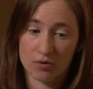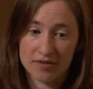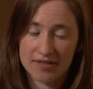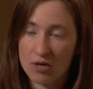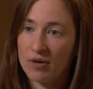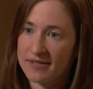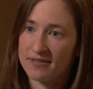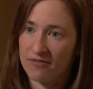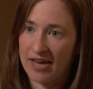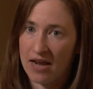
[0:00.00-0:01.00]
or
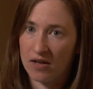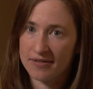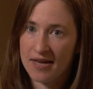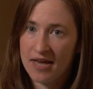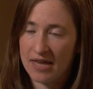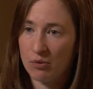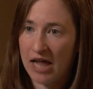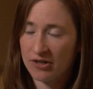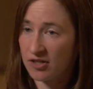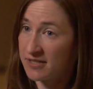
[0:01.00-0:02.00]
sequences of catalysts that will
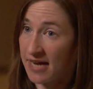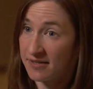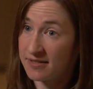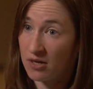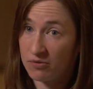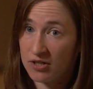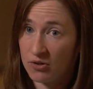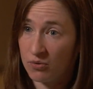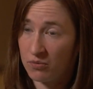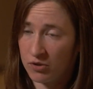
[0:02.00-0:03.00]
actually take
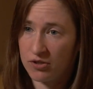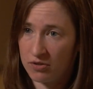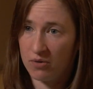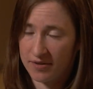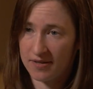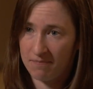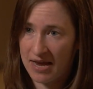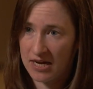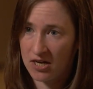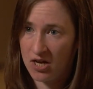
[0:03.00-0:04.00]
CO2, which you know is the
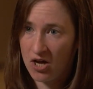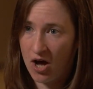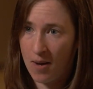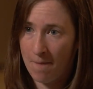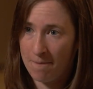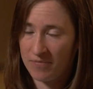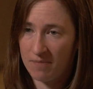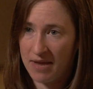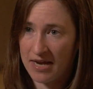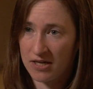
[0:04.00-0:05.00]
main
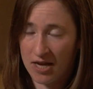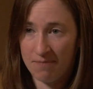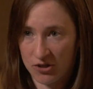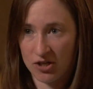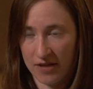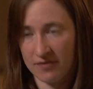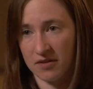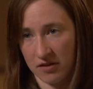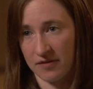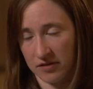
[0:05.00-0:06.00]
emission
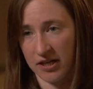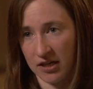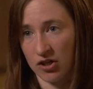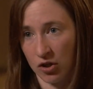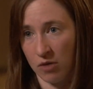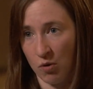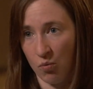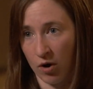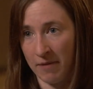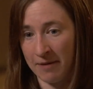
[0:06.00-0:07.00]
that's leading to global
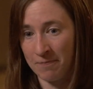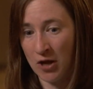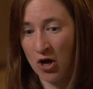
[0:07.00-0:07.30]
warming.